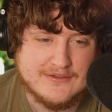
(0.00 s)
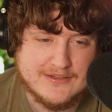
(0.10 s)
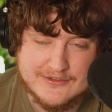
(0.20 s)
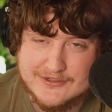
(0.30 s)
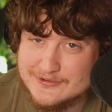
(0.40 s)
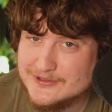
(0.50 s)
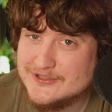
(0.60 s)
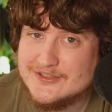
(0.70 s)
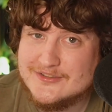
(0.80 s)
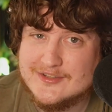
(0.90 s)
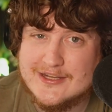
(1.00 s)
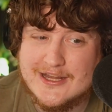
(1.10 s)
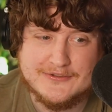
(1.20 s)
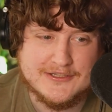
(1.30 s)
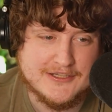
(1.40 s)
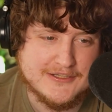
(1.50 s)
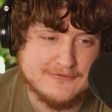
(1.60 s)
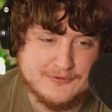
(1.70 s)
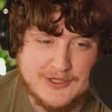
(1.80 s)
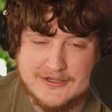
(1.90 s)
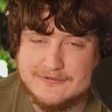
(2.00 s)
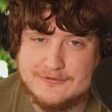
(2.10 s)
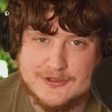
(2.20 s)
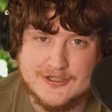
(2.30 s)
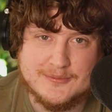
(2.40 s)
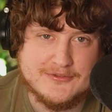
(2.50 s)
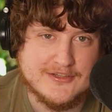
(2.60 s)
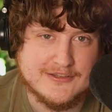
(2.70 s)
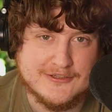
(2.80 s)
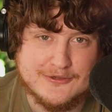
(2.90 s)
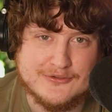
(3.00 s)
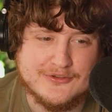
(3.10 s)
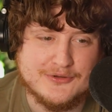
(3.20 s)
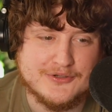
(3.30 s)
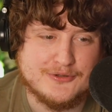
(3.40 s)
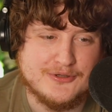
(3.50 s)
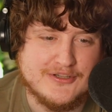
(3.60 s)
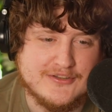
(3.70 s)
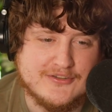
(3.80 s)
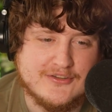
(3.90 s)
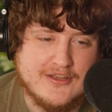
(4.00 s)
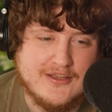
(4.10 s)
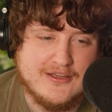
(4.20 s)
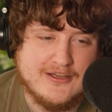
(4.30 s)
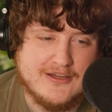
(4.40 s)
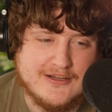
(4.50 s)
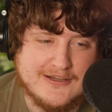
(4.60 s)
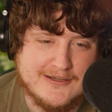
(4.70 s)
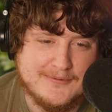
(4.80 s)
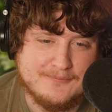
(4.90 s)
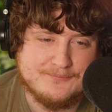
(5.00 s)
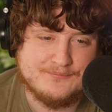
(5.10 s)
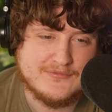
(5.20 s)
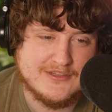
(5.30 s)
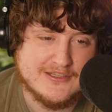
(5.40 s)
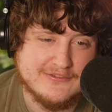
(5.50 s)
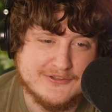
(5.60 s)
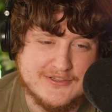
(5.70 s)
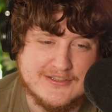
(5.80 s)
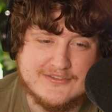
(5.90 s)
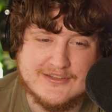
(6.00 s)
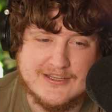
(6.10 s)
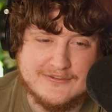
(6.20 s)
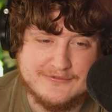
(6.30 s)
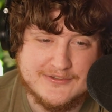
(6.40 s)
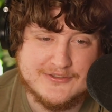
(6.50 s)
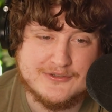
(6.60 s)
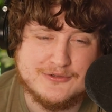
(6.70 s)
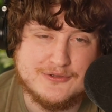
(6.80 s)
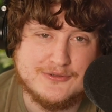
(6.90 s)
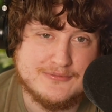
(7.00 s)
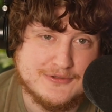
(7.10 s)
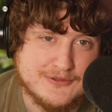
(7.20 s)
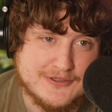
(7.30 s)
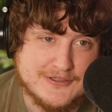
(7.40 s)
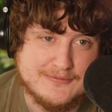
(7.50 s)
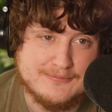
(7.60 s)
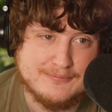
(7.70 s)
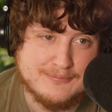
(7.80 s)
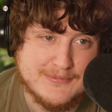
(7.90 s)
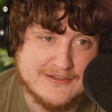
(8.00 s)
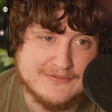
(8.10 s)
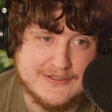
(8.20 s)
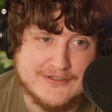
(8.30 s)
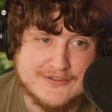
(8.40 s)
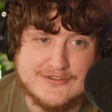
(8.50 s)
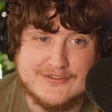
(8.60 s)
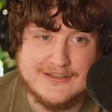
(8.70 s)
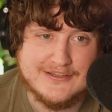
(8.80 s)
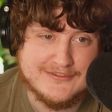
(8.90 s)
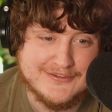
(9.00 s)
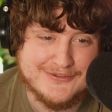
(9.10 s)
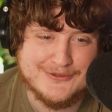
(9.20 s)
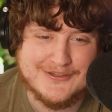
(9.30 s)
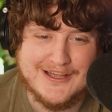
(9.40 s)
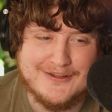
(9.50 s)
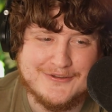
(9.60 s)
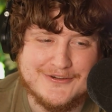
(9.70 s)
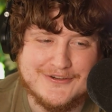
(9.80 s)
They're really easy to navigate. Fill out a form, take the Go Solar quiz, give the leads a physical or metaverse digital calendar to